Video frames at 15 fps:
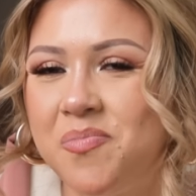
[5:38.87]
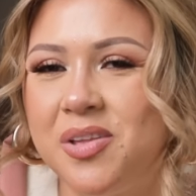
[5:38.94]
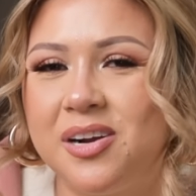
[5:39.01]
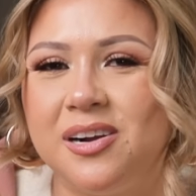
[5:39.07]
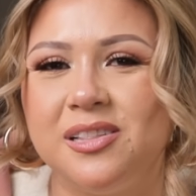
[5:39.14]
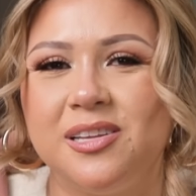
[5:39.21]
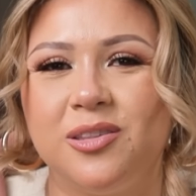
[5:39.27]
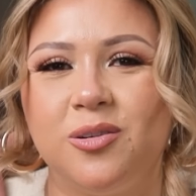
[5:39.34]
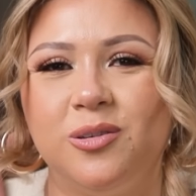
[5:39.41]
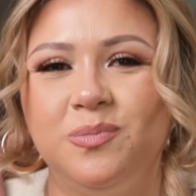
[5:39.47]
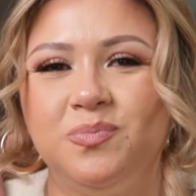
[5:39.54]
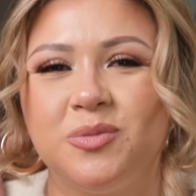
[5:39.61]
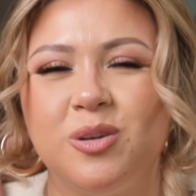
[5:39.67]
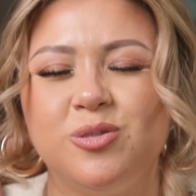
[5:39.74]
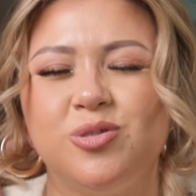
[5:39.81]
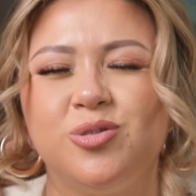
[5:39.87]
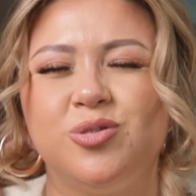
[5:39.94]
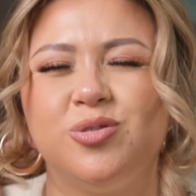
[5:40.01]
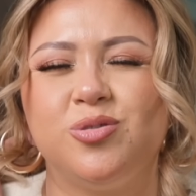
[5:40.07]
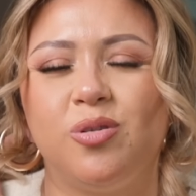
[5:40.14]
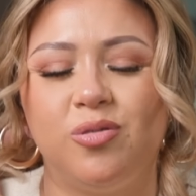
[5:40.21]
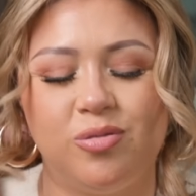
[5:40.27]
The caldito,
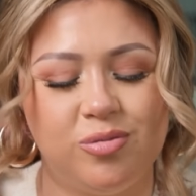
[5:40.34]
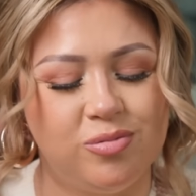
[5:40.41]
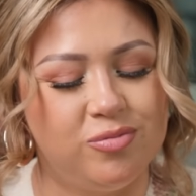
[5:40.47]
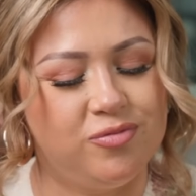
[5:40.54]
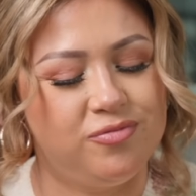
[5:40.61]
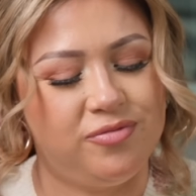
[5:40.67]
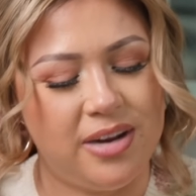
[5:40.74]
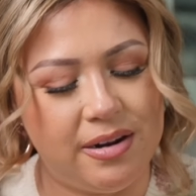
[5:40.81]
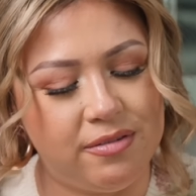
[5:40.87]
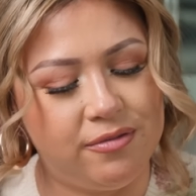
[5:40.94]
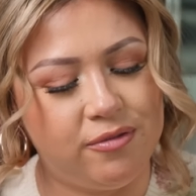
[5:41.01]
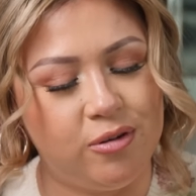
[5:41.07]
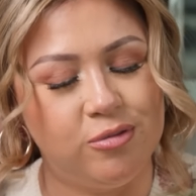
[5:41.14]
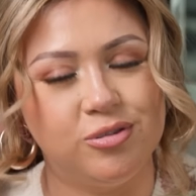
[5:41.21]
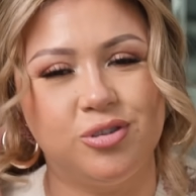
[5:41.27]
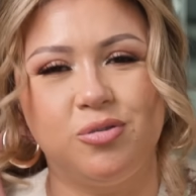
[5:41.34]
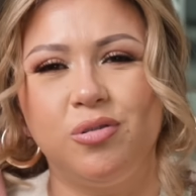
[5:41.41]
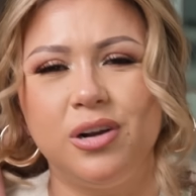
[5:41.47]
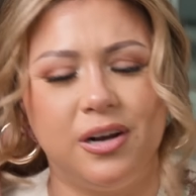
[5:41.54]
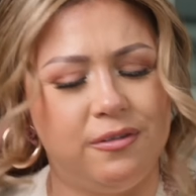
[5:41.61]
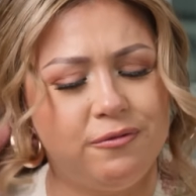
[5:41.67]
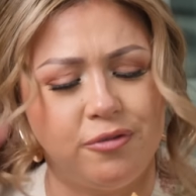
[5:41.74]
so flavorful, so
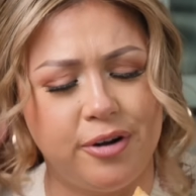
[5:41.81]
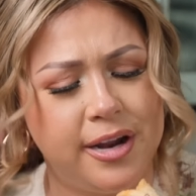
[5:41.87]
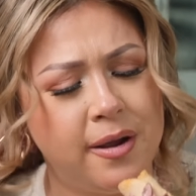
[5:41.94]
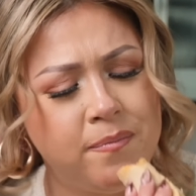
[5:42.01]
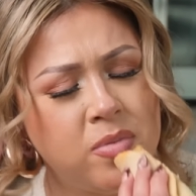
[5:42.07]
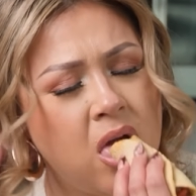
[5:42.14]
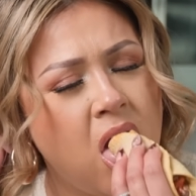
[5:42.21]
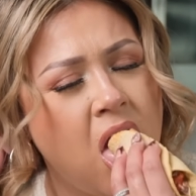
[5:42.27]
comforting.